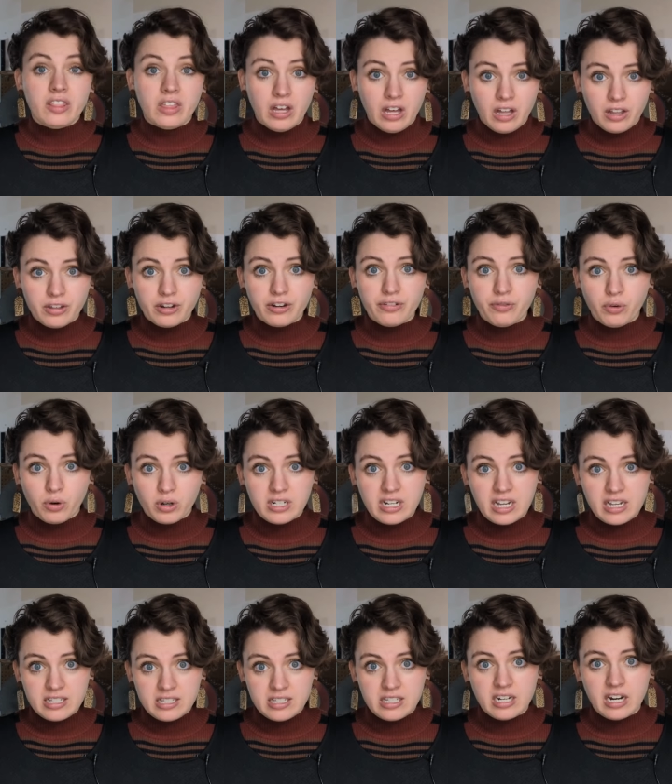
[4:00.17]
The other four
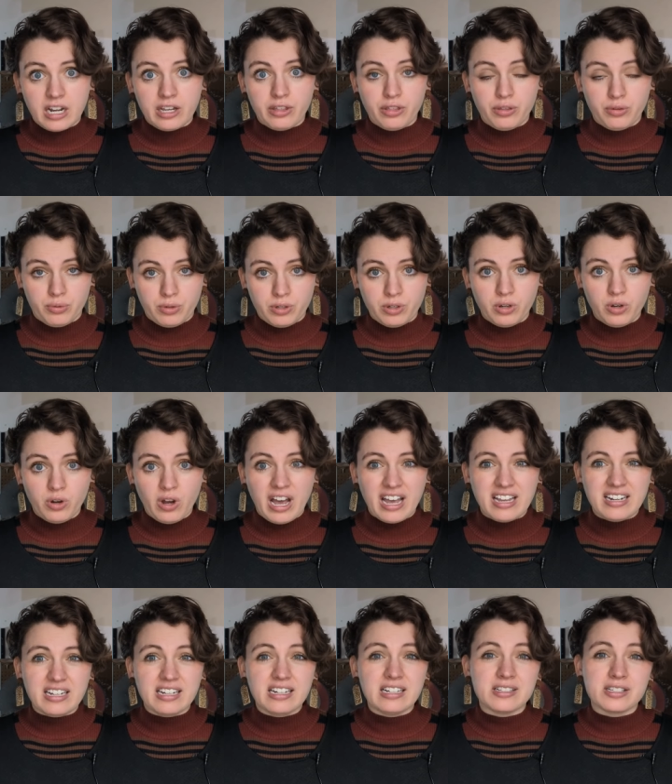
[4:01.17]
days that I threw,
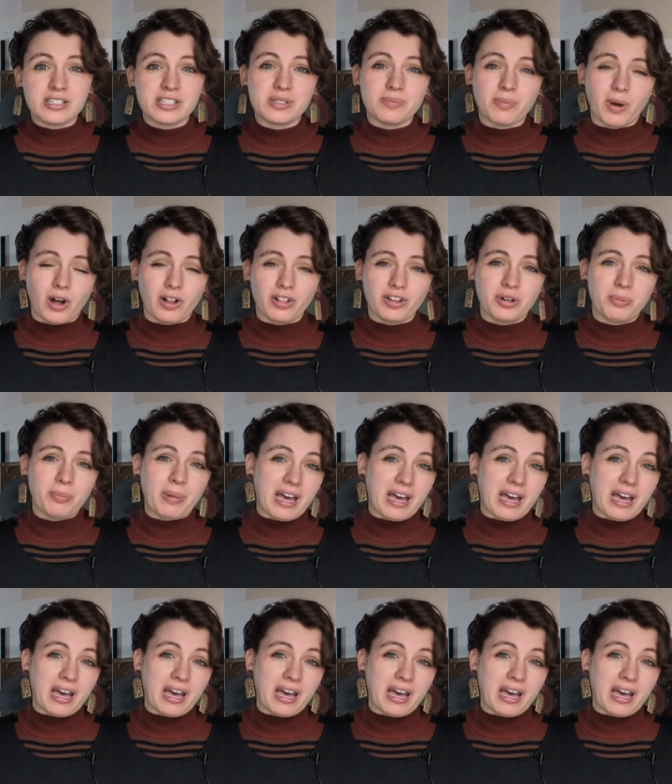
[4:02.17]
I did in smaller